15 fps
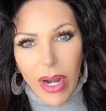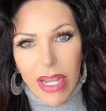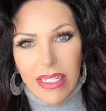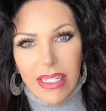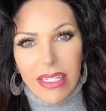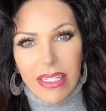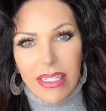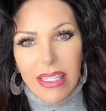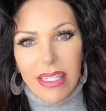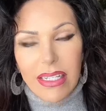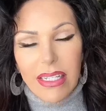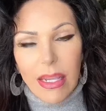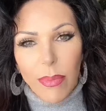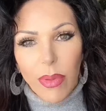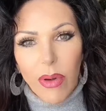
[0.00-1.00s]
presence,
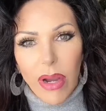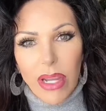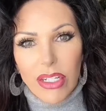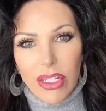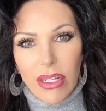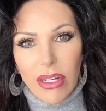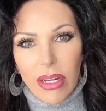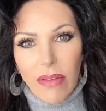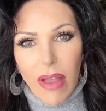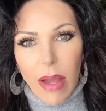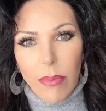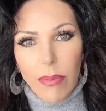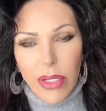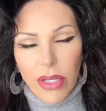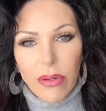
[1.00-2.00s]
the separation of
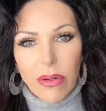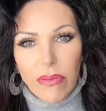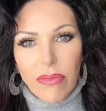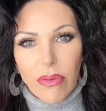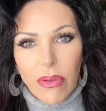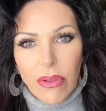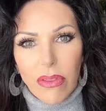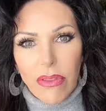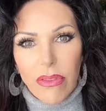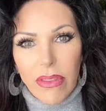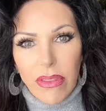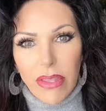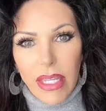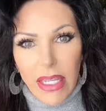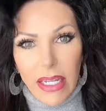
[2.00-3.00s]
how beautiful
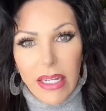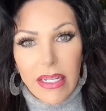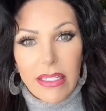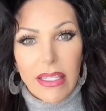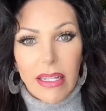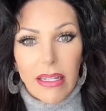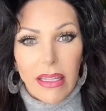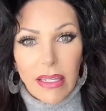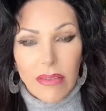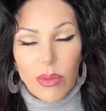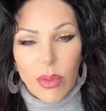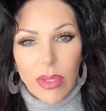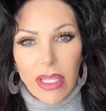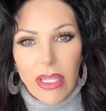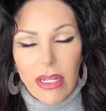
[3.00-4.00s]
it is that
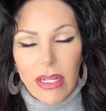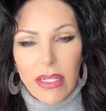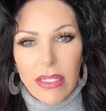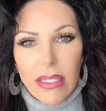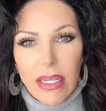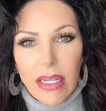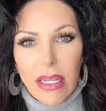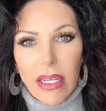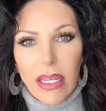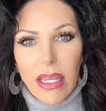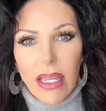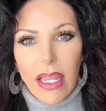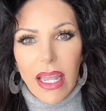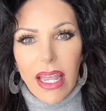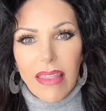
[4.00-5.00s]
lives within us.
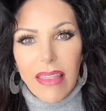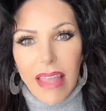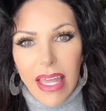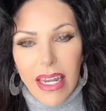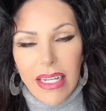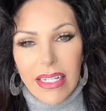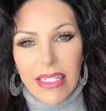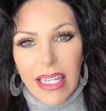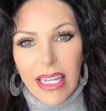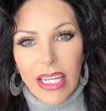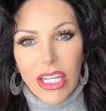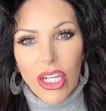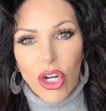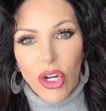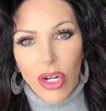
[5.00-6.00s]
And that is
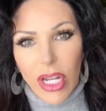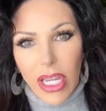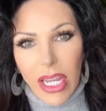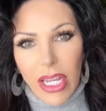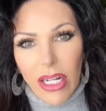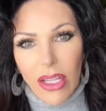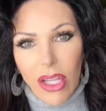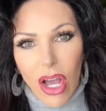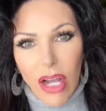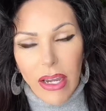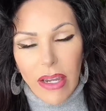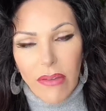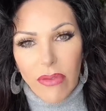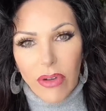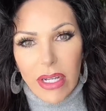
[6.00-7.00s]
a yearning and a
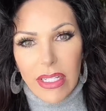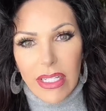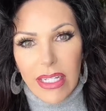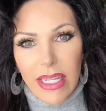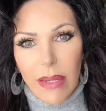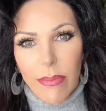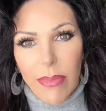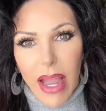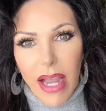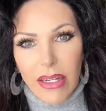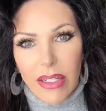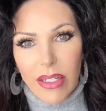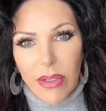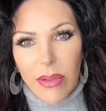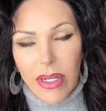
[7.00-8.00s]
longing for us to get
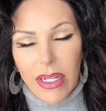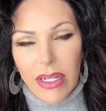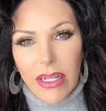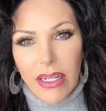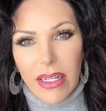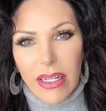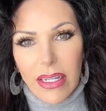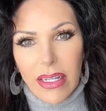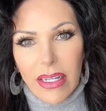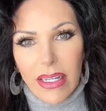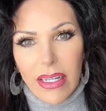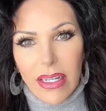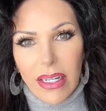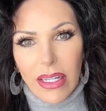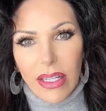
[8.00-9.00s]
back to it.
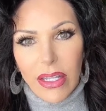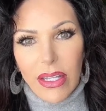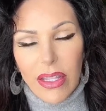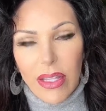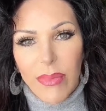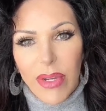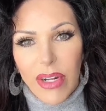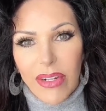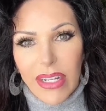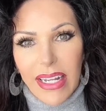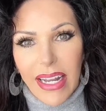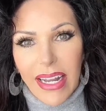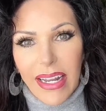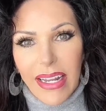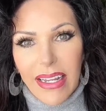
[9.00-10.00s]
Look in the mirror
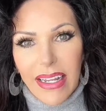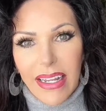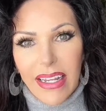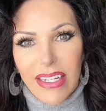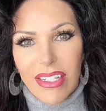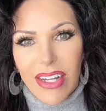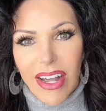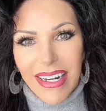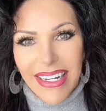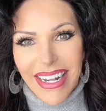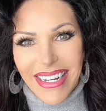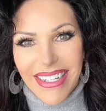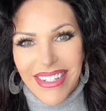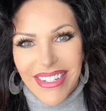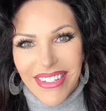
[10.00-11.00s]
today, talk
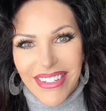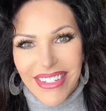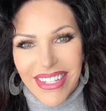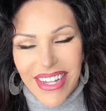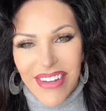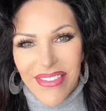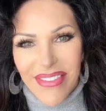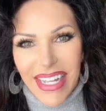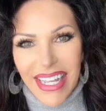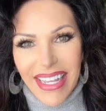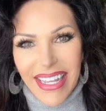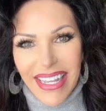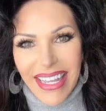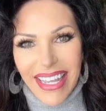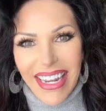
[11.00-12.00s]
nice to yourself,
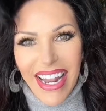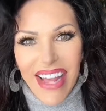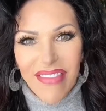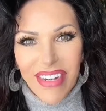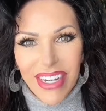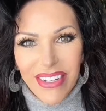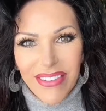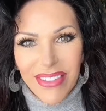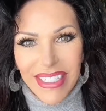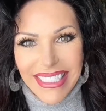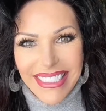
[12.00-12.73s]
and have a good